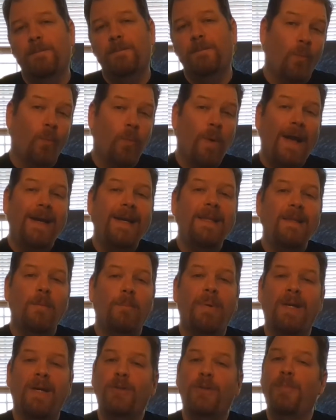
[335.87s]
Writing the
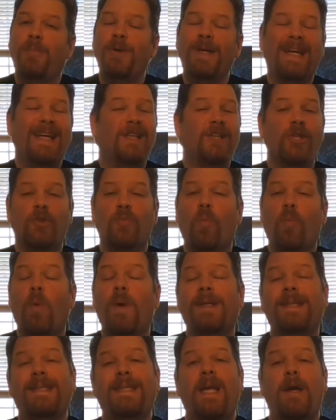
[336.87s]
picture book is just
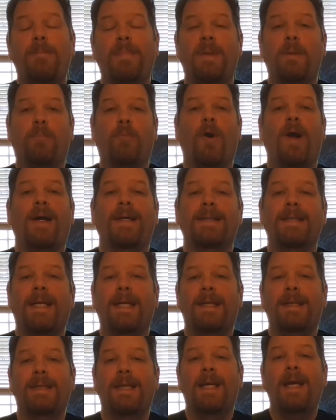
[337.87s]
one step in the
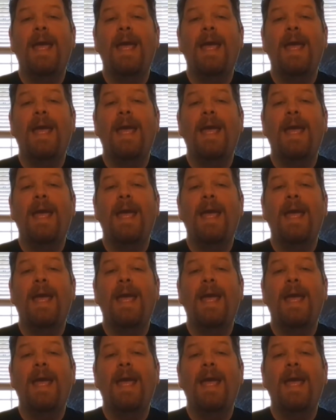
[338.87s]
process.